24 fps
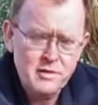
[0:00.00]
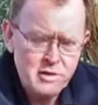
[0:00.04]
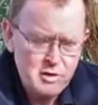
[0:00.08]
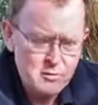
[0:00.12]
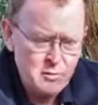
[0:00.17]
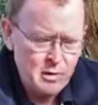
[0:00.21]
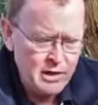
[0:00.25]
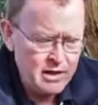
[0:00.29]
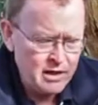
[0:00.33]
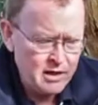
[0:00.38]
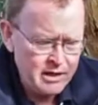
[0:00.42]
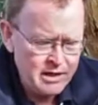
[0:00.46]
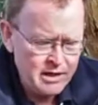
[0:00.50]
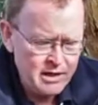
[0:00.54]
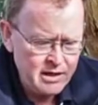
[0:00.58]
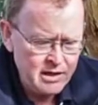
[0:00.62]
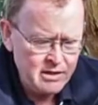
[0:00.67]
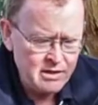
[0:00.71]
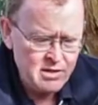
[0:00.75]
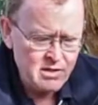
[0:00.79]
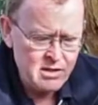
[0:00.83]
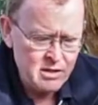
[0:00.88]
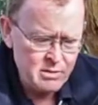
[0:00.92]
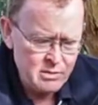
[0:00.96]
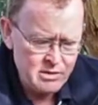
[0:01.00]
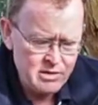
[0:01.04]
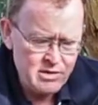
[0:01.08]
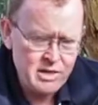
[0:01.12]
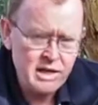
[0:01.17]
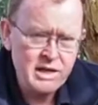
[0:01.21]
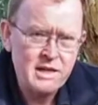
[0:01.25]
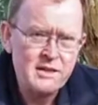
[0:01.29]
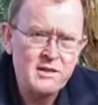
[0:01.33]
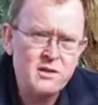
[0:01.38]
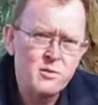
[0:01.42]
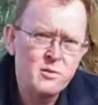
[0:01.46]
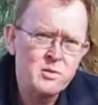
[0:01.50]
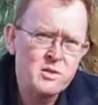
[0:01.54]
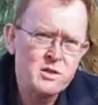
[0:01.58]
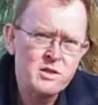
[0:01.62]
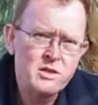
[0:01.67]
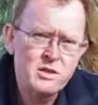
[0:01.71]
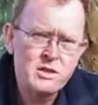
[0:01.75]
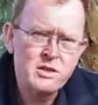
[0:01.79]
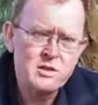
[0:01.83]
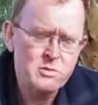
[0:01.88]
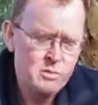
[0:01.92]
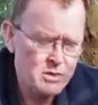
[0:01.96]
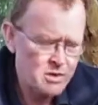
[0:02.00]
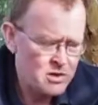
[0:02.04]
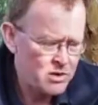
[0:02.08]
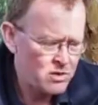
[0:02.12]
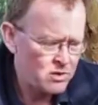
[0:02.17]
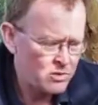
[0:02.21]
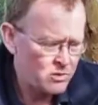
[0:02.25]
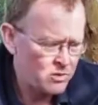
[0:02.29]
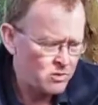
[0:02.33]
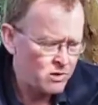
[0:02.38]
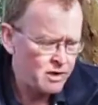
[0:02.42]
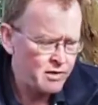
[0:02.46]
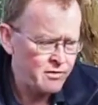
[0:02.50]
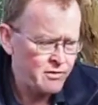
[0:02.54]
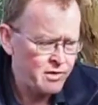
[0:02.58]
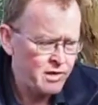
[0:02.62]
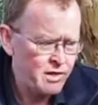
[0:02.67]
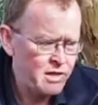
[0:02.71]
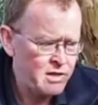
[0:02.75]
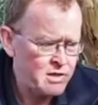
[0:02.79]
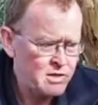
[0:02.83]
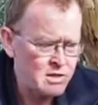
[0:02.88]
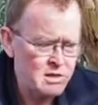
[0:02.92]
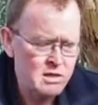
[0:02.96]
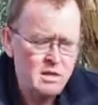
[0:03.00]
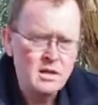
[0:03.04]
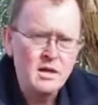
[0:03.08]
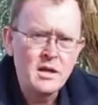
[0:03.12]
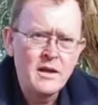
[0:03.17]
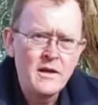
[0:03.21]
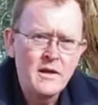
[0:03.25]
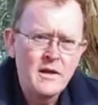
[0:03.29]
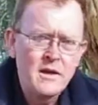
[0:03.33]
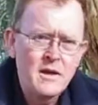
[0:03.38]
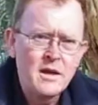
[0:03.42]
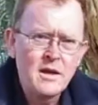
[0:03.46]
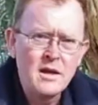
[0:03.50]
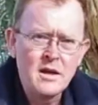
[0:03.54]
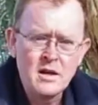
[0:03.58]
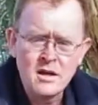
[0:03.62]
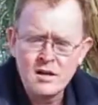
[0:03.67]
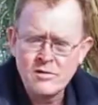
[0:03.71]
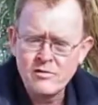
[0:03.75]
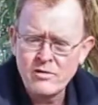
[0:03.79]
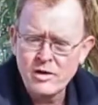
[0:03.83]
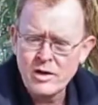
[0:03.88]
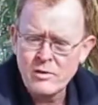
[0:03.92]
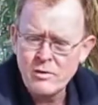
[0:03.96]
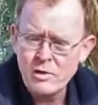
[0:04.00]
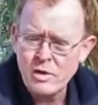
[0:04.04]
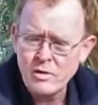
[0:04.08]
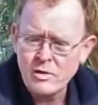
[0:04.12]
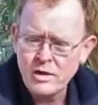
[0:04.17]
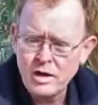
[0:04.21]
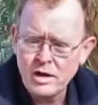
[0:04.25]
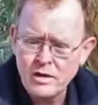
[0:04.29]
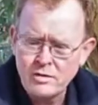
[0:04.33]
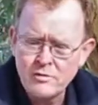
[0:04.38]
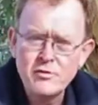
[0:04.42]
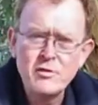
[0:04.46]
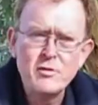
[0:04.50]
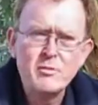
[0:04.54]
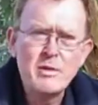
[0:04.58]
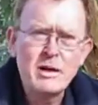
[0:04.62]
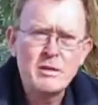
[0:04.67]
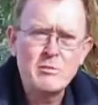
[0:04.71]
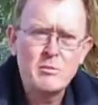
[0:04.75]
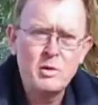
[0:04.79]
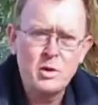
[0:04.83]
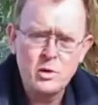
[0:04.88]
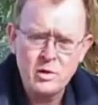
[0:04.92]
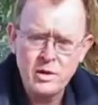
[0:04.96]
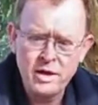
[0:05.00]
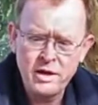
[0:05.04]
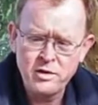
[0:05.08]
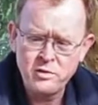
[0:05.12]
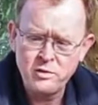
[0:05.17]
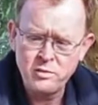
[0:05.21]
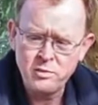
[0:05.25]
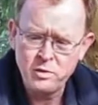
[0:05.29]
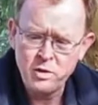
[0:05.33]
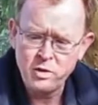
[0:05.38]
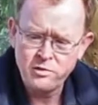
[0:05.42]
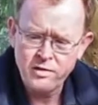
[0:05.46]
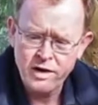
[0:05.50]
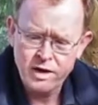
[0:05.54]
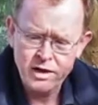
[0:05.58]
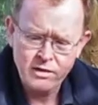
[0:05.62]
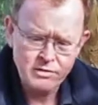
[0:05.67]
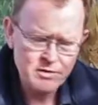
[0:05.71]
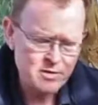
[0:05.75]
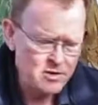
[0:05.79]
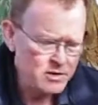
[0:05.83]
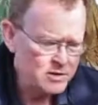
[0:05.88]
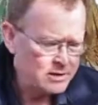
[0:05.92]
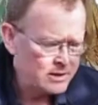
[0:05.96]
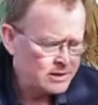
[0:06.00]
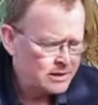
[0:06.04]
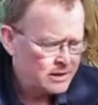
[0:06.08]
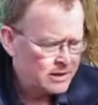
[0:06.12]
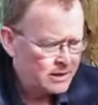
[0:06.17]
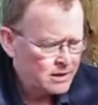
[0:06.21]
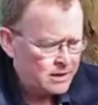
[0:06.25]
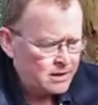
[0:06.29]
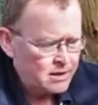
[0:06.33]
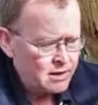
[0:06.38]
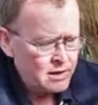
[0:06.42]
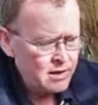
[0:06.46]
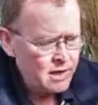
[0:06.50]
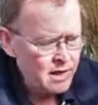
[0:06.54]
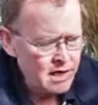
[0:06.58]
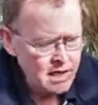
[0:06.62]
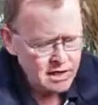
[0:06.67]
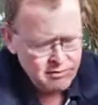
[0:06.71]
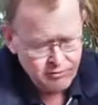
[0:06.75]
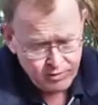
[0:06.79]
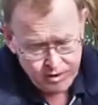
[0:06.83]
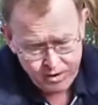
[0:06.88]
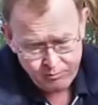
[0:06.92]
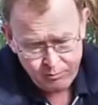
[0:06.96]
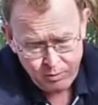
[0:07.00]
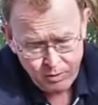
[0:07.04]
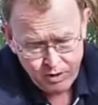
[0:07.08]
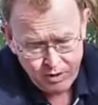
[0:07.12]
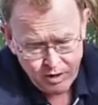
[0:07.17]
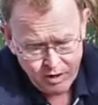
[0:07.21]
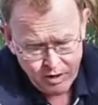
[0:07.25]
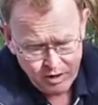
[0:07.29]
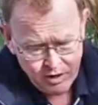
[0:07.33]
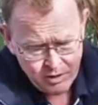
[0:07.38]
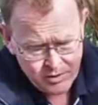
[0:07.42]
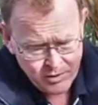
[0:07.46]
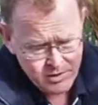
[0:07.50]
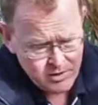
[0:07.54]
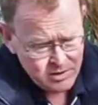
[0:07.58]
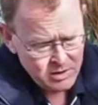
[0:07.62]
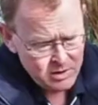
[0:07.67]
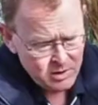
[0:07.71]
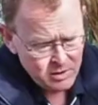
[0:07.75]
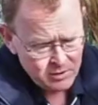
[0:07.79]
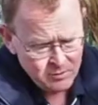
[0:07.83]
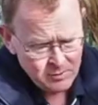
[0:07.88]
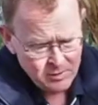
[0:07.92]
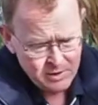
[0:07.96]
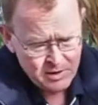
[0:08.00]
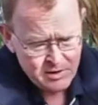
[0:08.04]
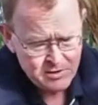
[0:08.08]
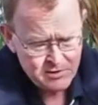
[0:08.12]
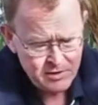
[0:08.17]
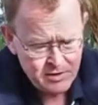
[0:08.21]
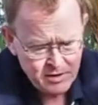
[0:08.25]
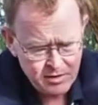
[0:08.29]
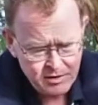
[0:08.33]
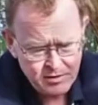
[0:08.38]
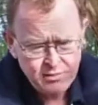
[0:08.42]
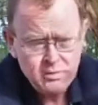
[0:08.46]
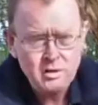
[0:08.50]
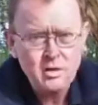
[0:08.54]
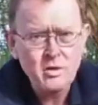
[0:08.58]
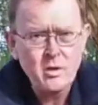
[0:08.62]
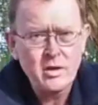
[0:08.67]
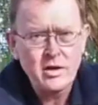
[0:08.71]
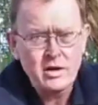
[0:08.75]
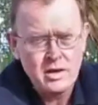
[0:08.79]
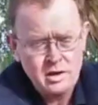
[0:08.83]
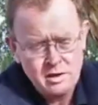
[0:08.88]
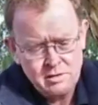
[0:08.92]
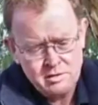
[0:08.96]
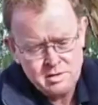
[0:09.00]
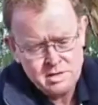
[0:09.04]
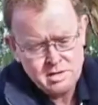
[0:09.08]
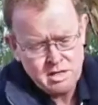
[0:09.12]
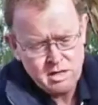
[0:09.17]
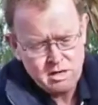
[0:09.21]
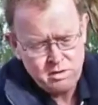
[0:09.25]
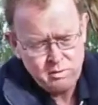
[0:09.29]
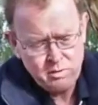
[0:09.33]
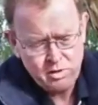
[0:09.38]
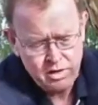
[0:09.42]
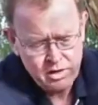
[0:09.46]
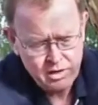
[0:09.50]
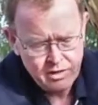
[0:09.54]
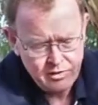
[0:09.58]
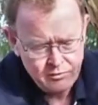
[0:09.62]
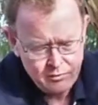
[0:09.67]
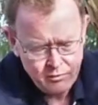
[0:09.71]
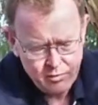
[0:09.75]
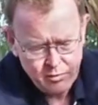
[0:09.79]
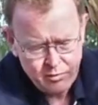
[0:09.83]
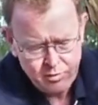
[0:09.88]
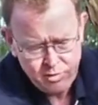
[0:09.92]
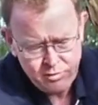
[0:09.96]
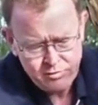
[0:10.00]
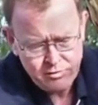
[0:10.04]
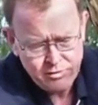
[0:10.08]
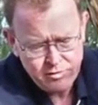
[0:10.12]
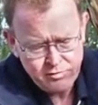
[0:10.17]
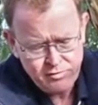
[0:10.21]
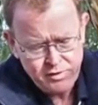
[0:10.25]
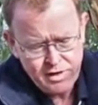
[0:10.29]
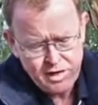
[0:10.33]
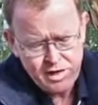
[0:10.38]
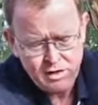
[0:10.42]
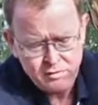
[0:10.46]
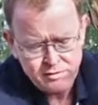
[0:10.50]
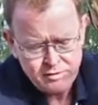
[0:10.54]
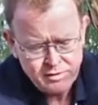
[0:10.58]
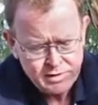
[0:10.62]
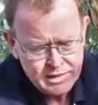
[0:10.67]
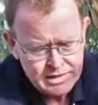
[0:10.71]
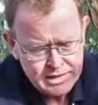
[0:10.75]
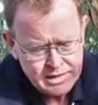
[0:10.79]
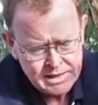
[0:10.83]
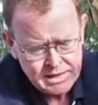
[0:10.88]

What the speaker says: that's been leaking, so we're taking the opportunity to install one of these very well-known Philmac Blue-Handled Ball Valves. Loosen it off, but it's remove the valve.